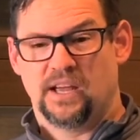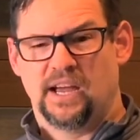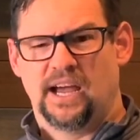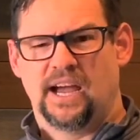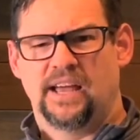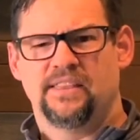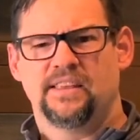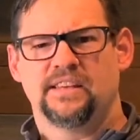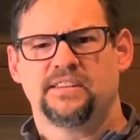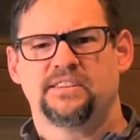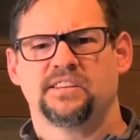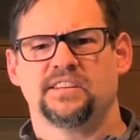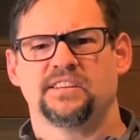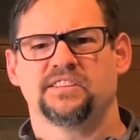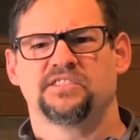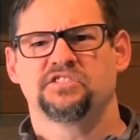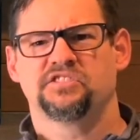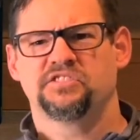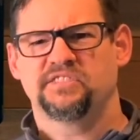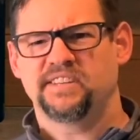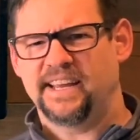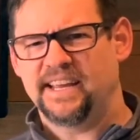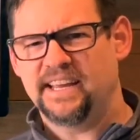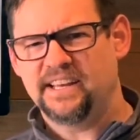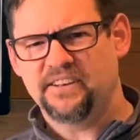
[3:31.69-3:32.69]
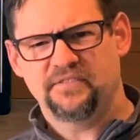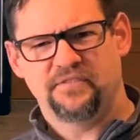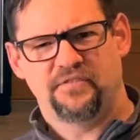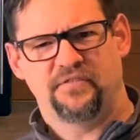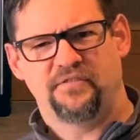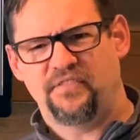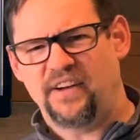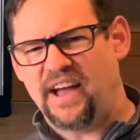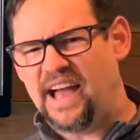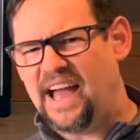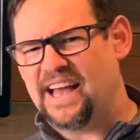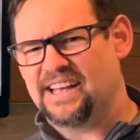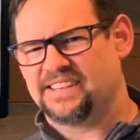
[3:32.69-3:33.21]
And then to stand
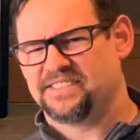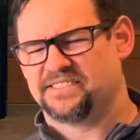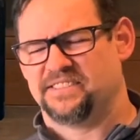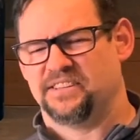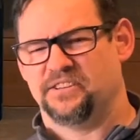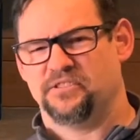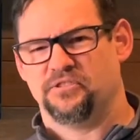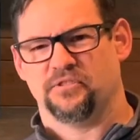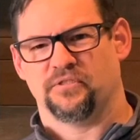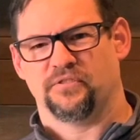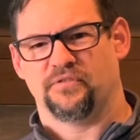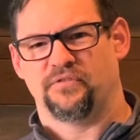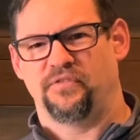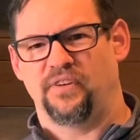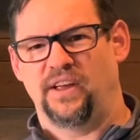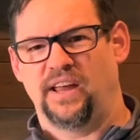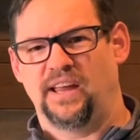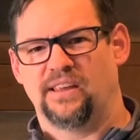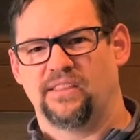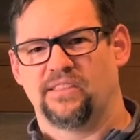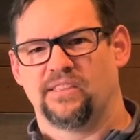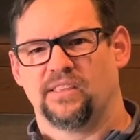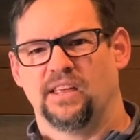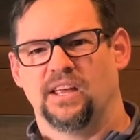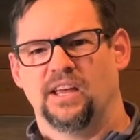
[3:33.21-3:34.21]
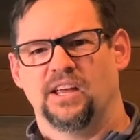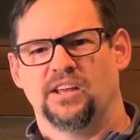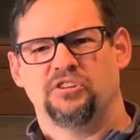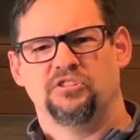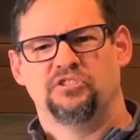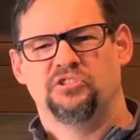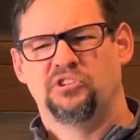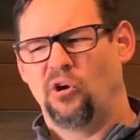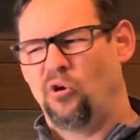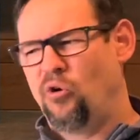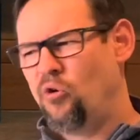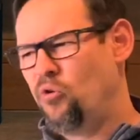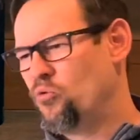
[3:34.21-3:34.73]
fast in your faith.
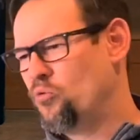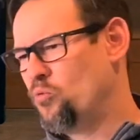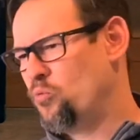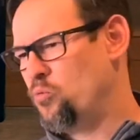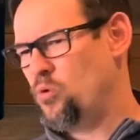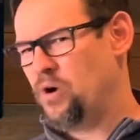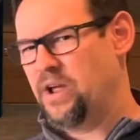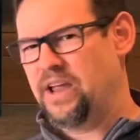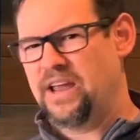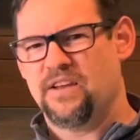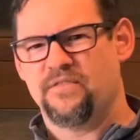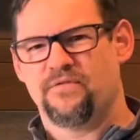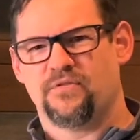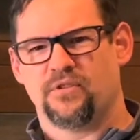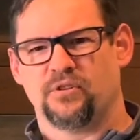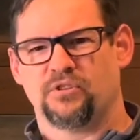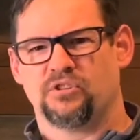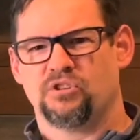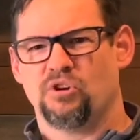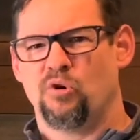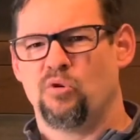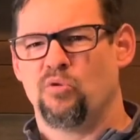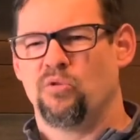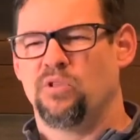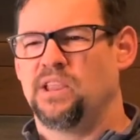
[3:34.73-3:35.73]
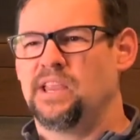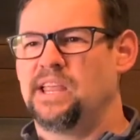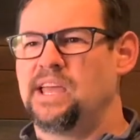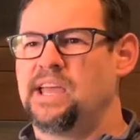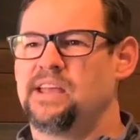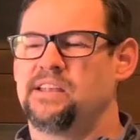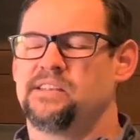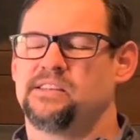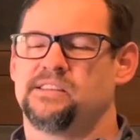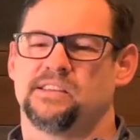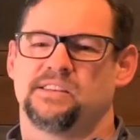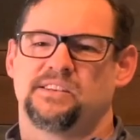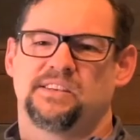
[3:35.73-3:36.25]
Don't waver. Don't
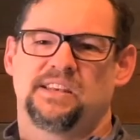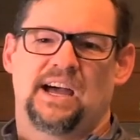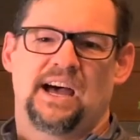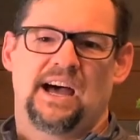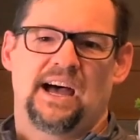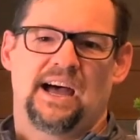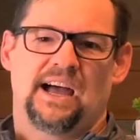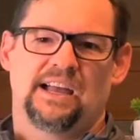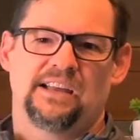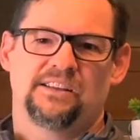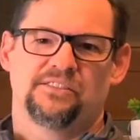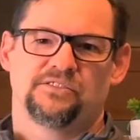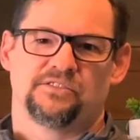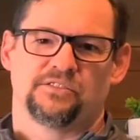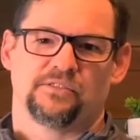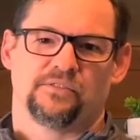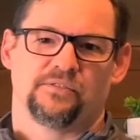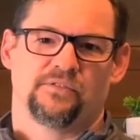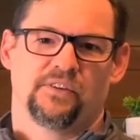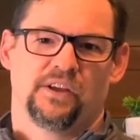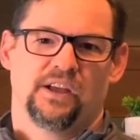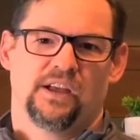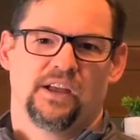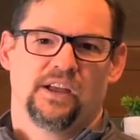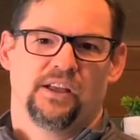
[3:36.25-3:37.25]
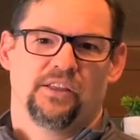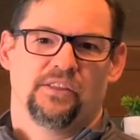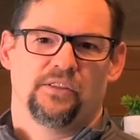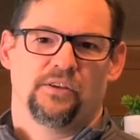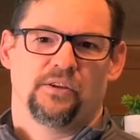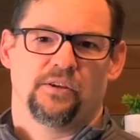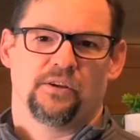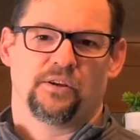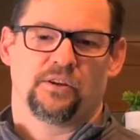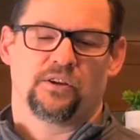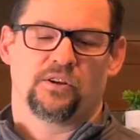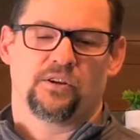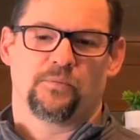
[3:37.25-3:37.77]
let the tides of
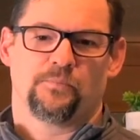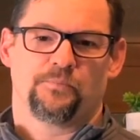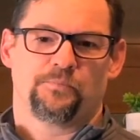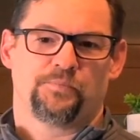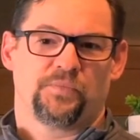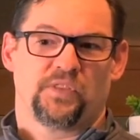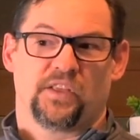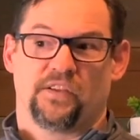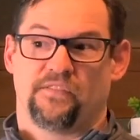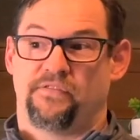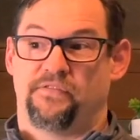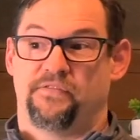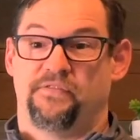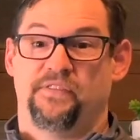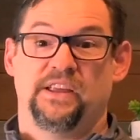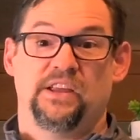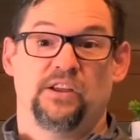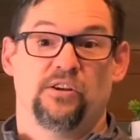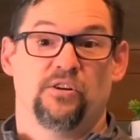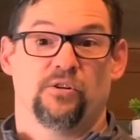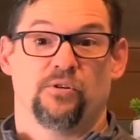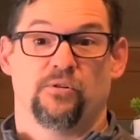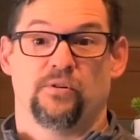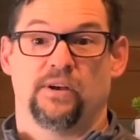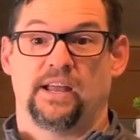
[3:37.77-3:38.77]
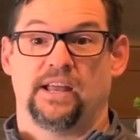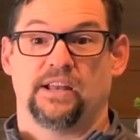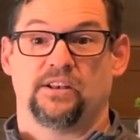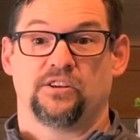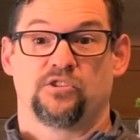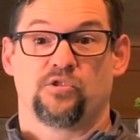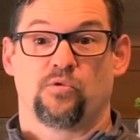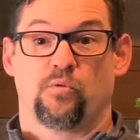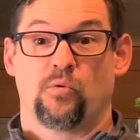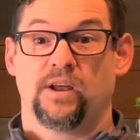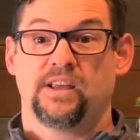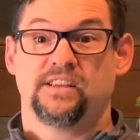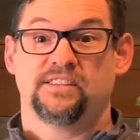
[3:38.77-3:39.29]
the fear and
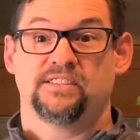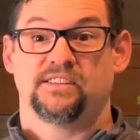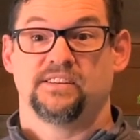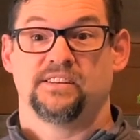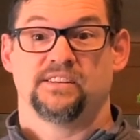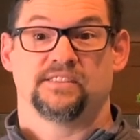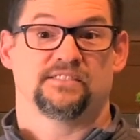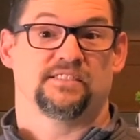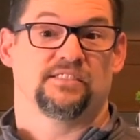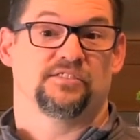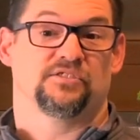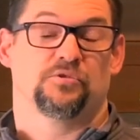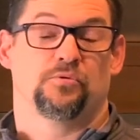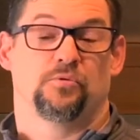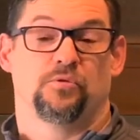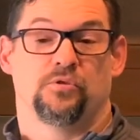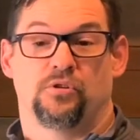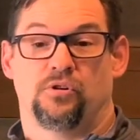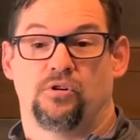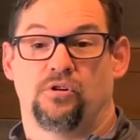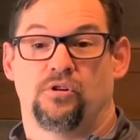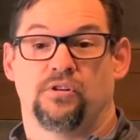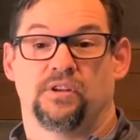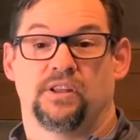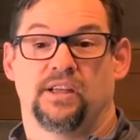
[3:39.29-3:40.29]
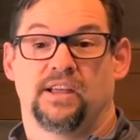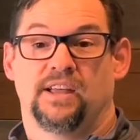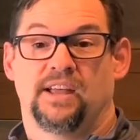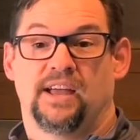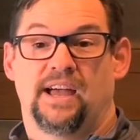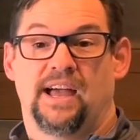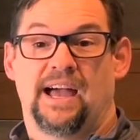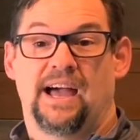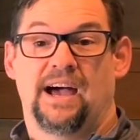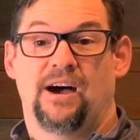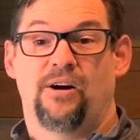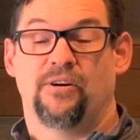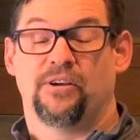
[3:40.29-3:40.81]
craziness that's going on
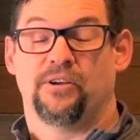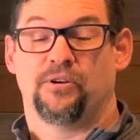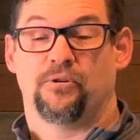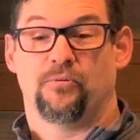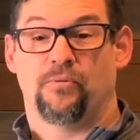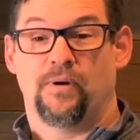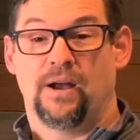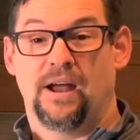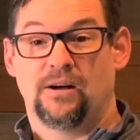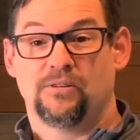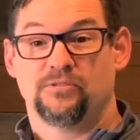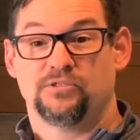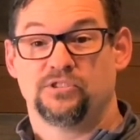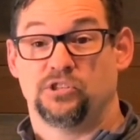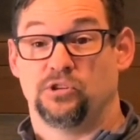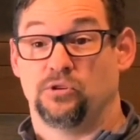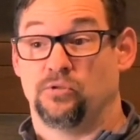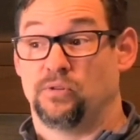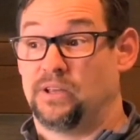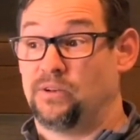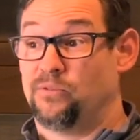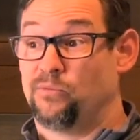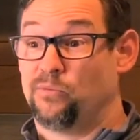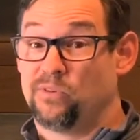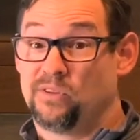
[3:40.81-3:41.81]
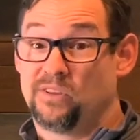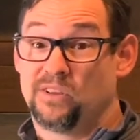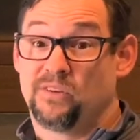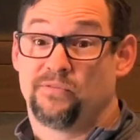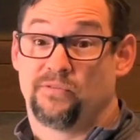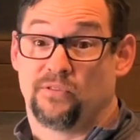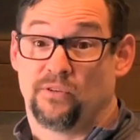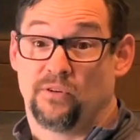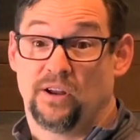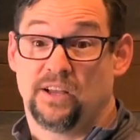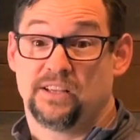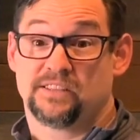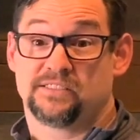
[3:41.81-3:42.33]
out and around you, and really
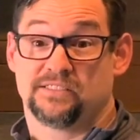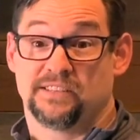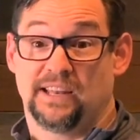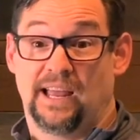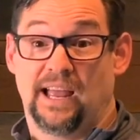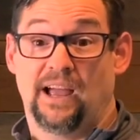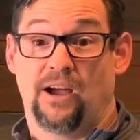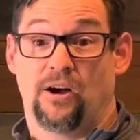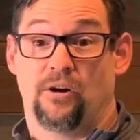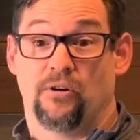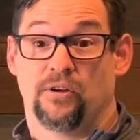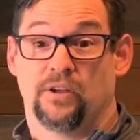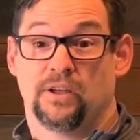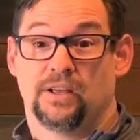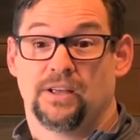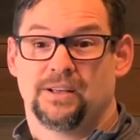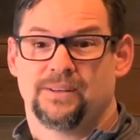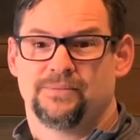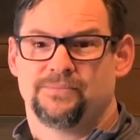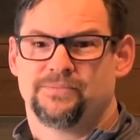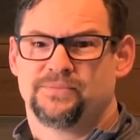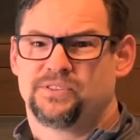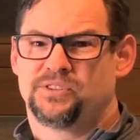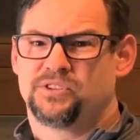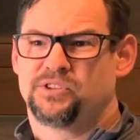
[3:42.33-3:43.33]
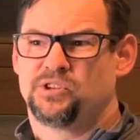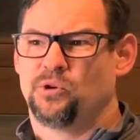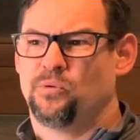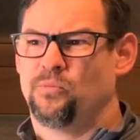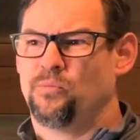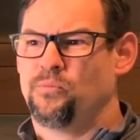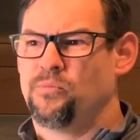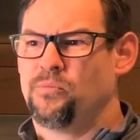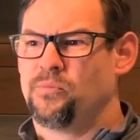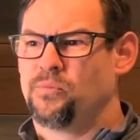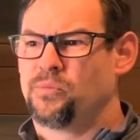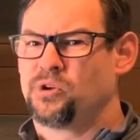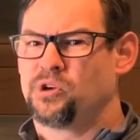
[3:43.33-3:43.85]
for us now, to
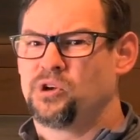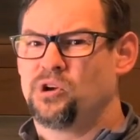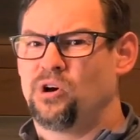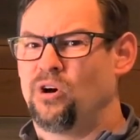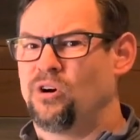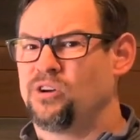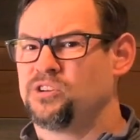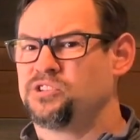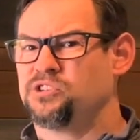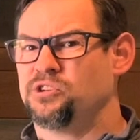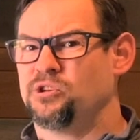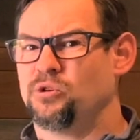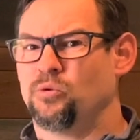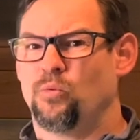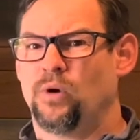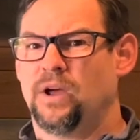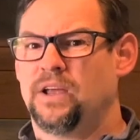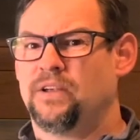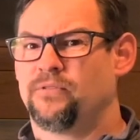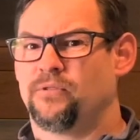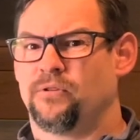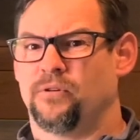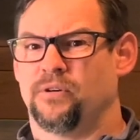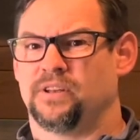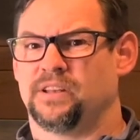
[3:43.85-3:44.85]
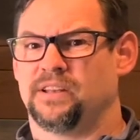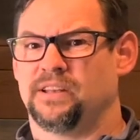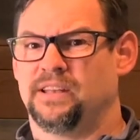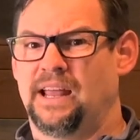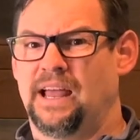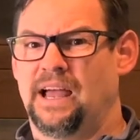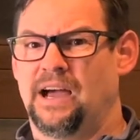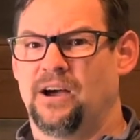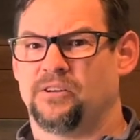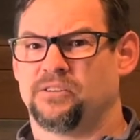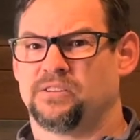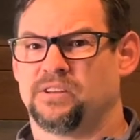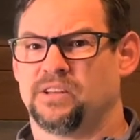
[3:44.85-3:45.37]
cause you to waver or to
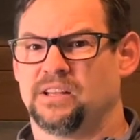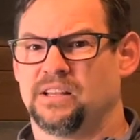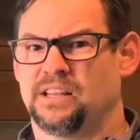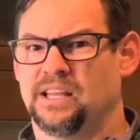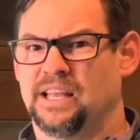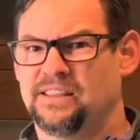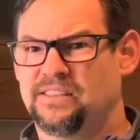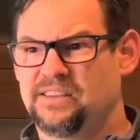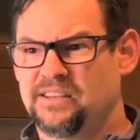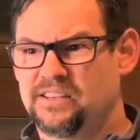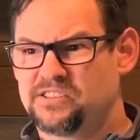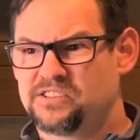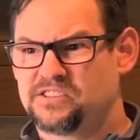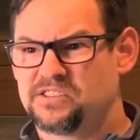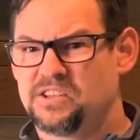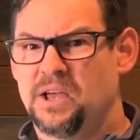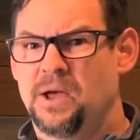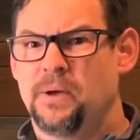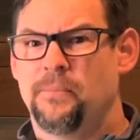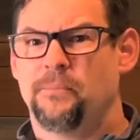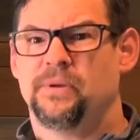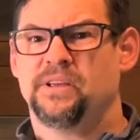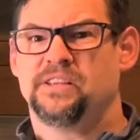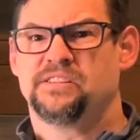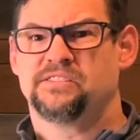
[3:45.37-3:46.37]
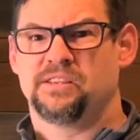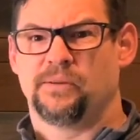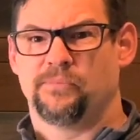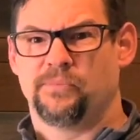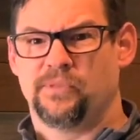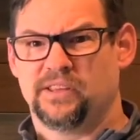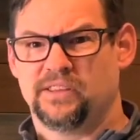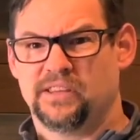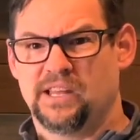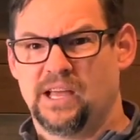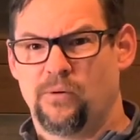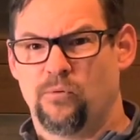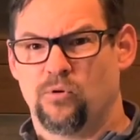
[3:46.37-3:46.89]
doubt. Let this be
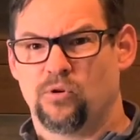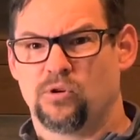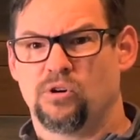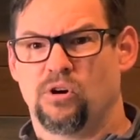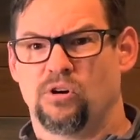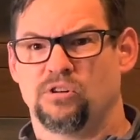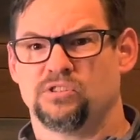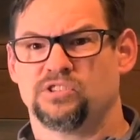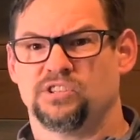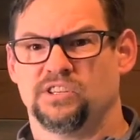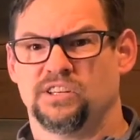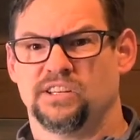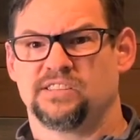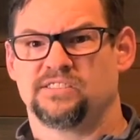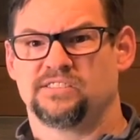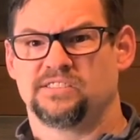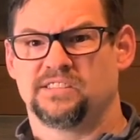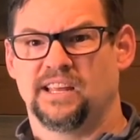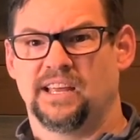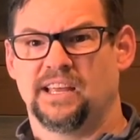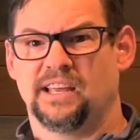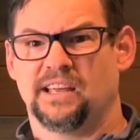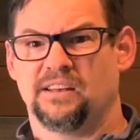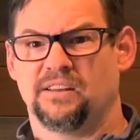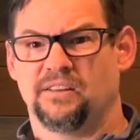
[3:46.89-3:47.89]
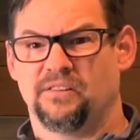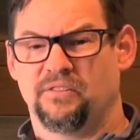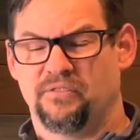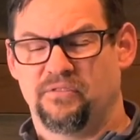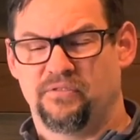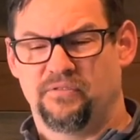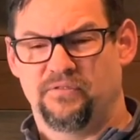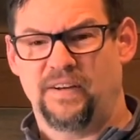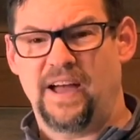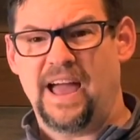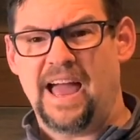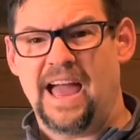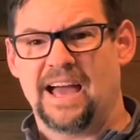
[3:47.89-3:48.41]
something that will cause you to stand
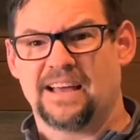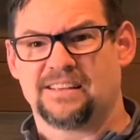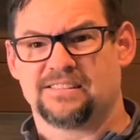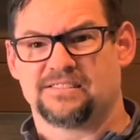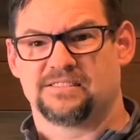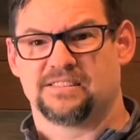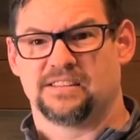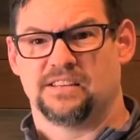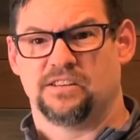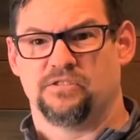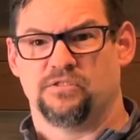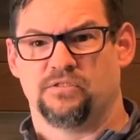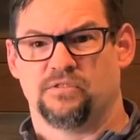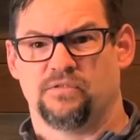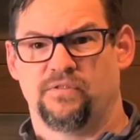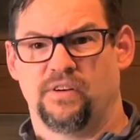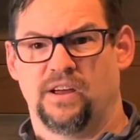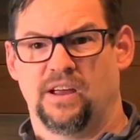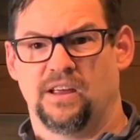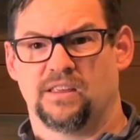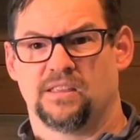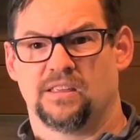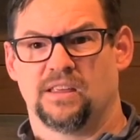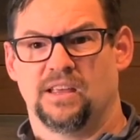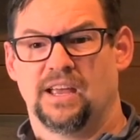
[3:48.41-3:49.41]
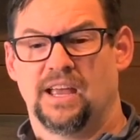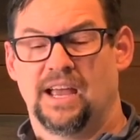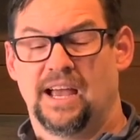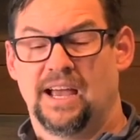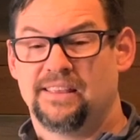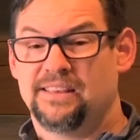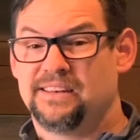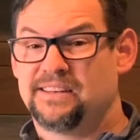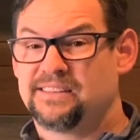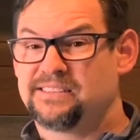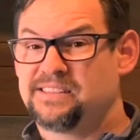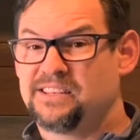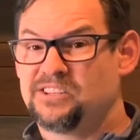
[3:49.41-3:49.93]
fast in your faith." And
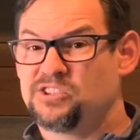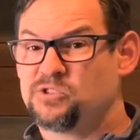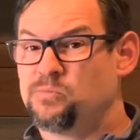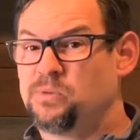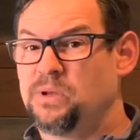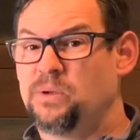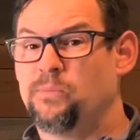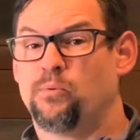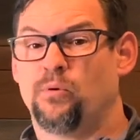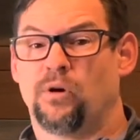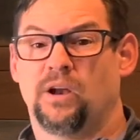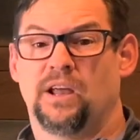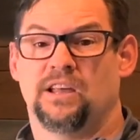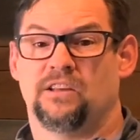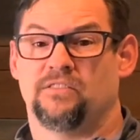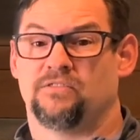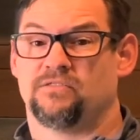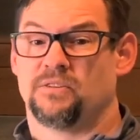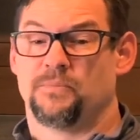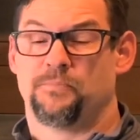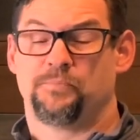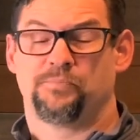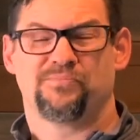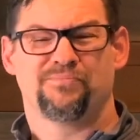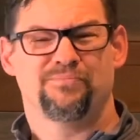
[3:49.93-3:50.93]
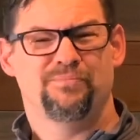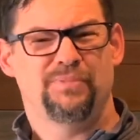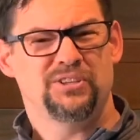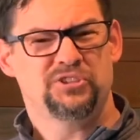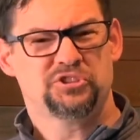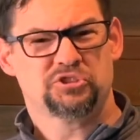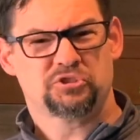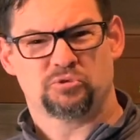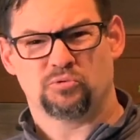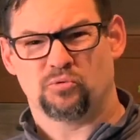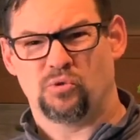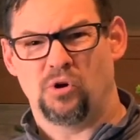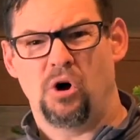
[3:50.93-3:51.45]
then it says, "Be brave, be
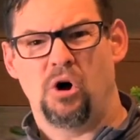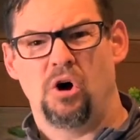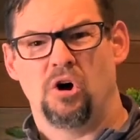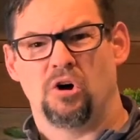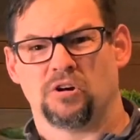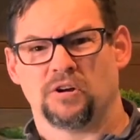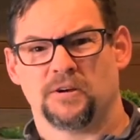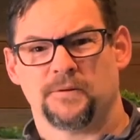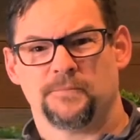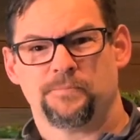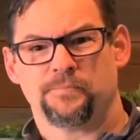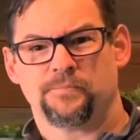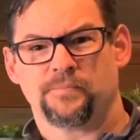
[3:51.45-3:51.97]
strong."